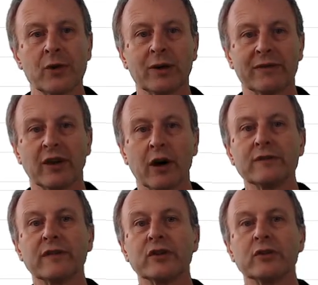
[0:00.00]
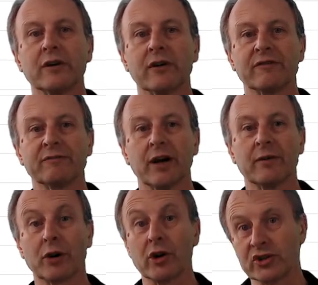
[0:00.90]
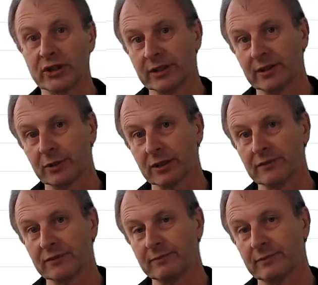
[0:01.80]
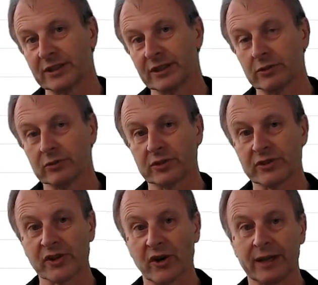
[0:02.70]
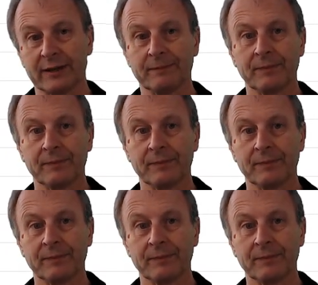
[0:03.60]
We have an overview of approaching the bill of material design.